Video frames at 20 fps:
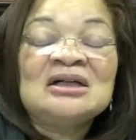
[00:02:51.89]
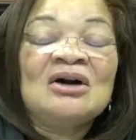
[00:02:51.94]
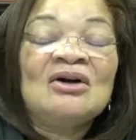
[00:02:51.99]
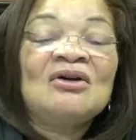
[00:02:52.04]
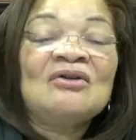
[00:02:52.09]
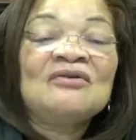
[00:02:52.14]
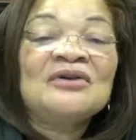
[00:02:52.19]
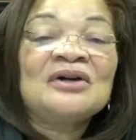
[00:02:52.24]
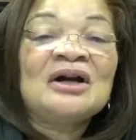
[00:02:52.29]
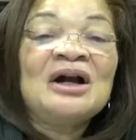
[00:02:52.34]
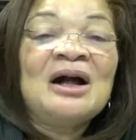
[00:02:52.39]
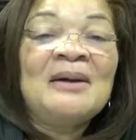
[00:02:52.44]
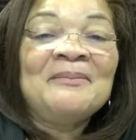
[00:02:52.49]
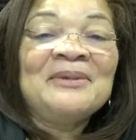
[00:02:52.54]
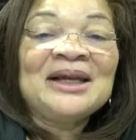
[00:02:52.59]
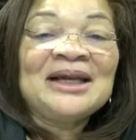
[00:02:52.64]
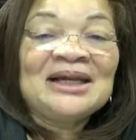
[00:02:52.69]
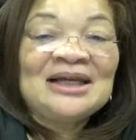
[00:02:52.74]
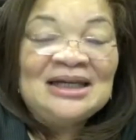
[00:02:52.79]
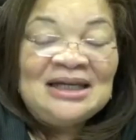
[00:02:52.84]

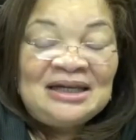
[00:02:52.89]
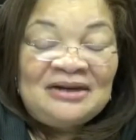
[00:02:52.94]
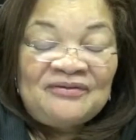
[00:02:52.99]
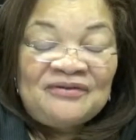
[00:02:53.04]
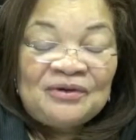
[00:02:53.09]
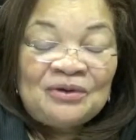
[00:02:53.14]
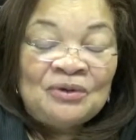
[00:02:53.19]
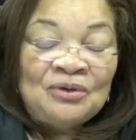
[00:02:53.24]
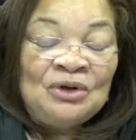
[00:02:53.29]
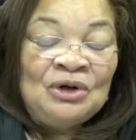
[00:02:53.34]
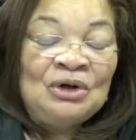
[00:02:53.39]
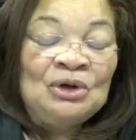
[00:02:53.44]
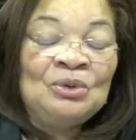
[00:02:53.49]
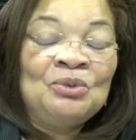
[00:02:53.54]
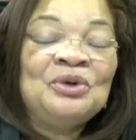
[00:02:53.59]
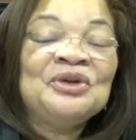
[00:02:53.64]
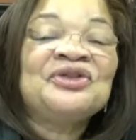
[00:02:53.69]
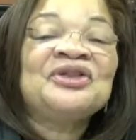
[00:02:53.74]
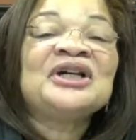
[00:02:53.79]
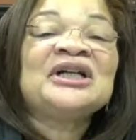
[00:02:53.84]
overcoming evil
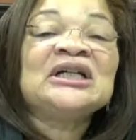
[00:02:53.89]
with